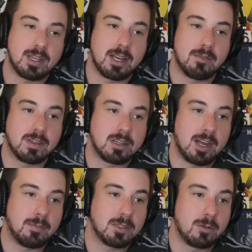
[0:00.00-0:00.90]
of the
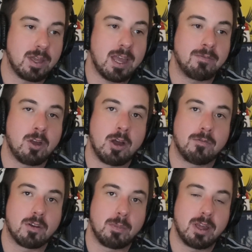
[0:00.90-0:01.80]
time. So they have gone
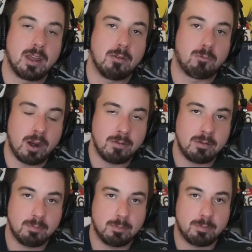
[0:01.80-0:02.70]
from a
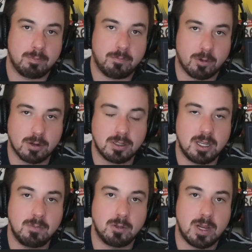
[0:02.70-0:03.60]
run-first
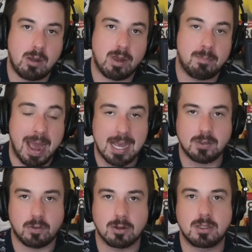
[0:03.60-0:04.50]
team to now a
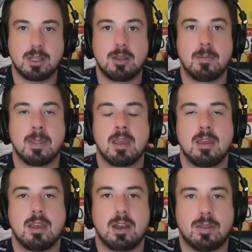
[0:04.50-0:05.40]
pass-first team,
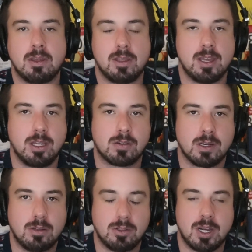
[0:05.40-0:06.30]
and I think the
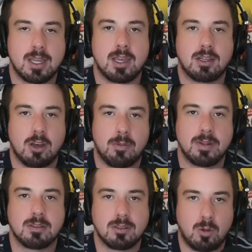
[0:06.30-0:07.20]
injury to J.K.
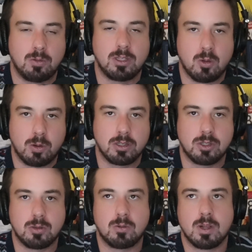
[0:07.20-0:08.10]
Dobbins is only going
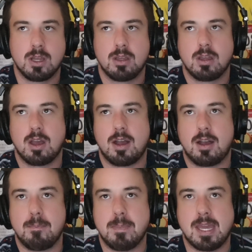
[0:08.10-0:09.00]
to
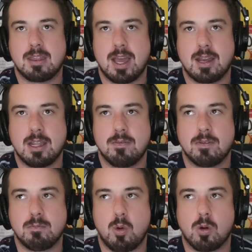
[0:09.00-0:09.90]
make that
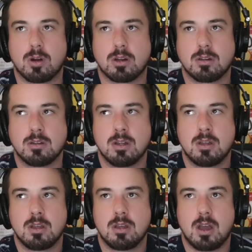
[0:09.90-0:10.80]
even more
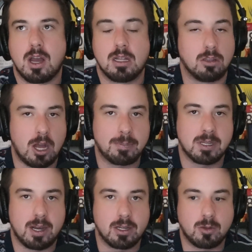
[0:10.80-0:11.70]

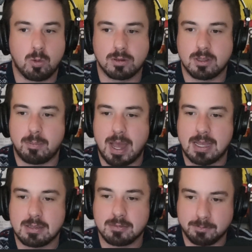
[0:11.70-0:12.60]
lopsided towards the
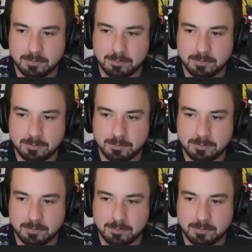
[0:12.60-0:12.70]
pass.